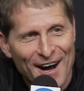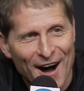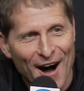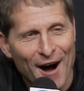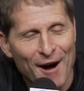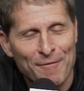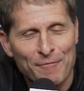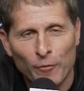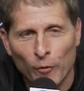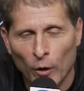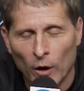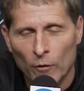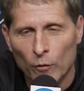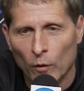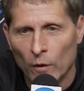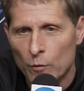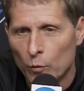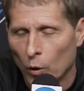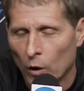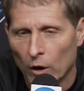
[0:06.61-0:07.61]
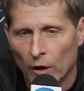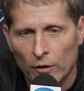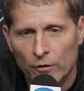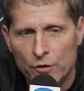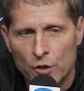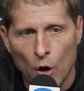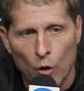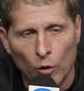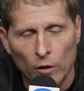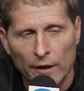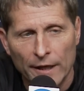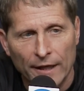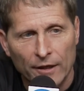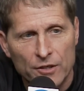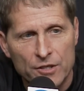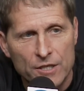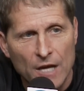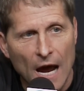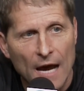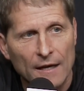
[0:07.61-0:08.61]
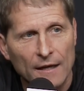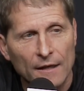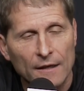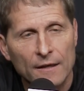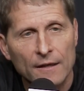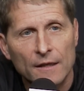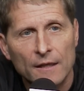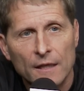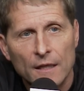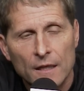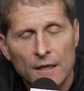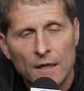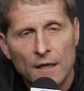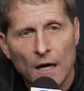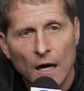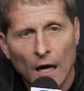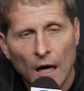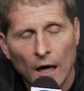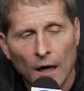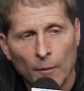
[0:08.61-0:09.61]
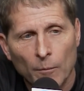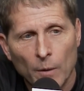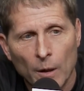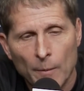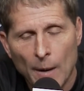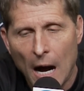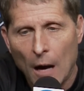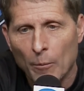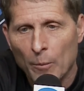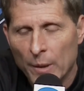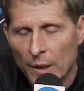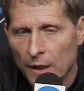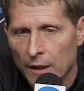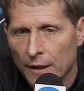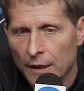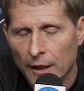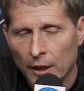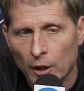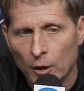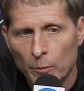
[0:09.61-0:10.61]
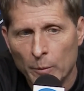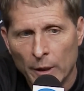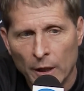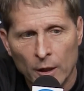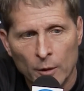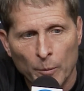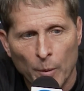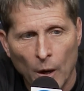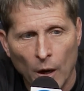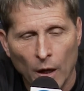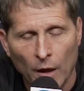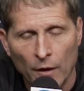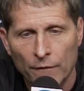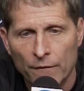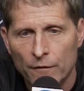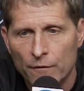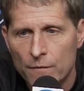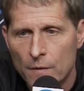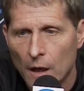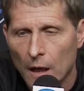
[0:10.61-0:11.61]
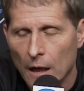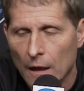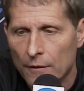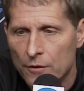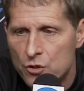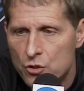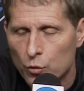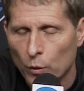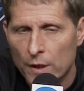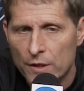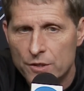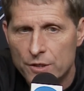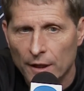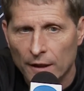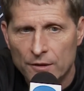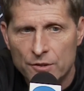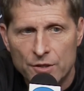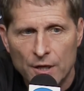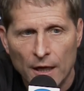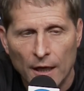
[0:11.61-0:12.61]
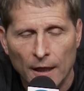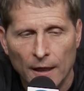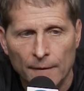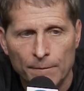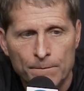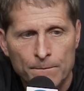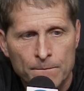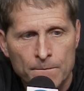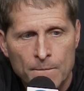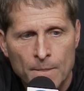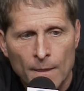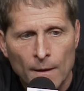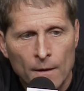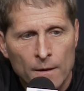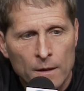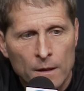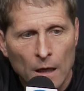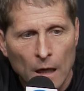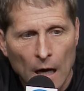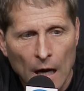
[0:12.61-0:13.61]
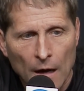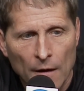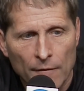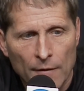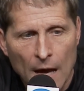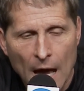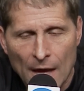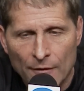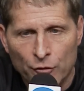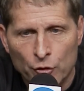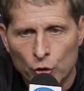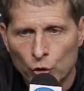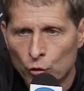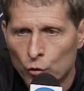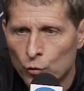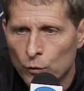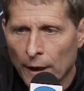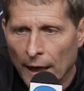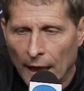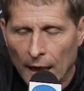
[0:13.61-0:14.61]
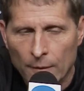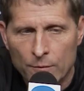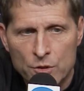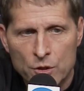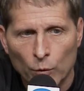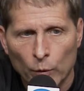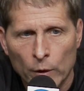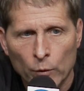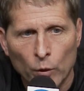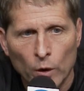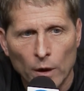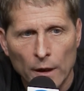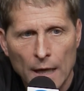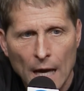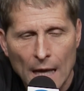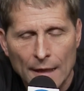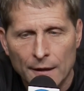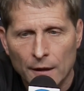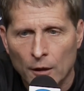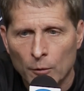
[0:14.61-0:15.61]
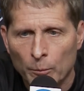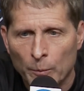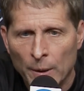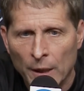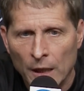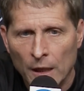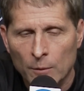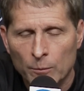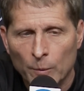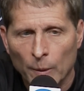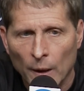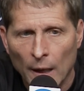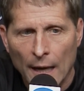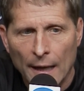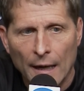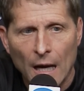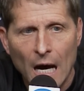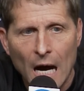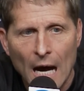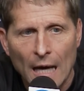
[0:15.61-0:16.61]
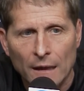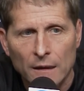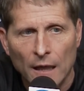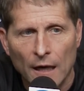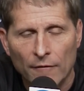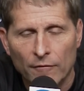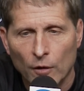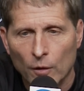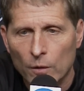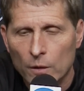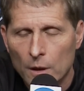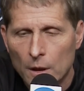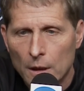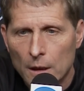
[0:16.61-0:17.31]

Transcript: um, we're, we're, we're, totally excited um, about being here and being a part of uh, the Sweet 16. Uh, had two games that we really had to compete and play at a high level.